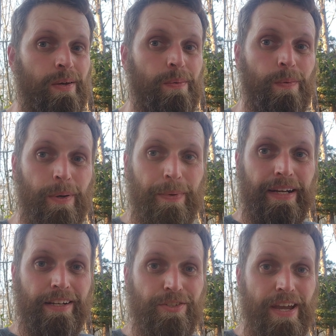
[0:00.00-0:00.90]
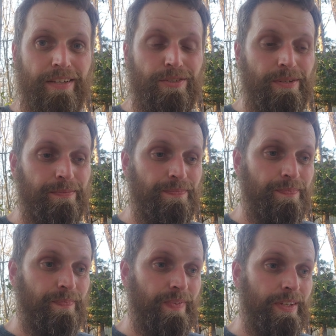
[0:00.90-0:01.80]
what we need to change,
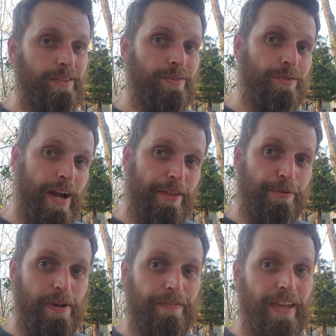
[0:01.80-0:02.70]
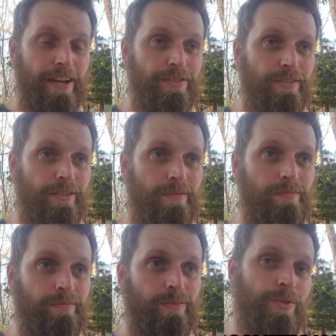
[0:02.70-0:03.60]
try those modifications,
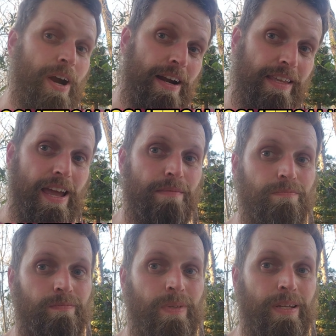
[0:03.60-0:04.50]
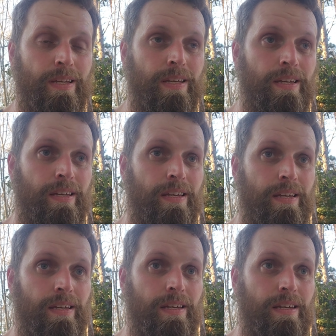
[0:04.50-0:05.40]
try it again,
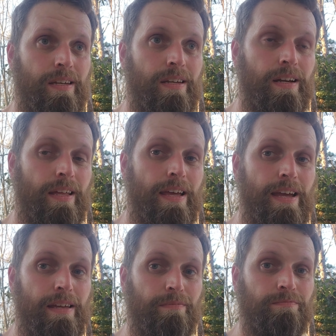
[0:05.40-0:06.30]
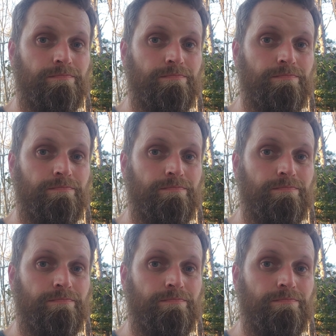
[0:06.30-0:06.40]
and then,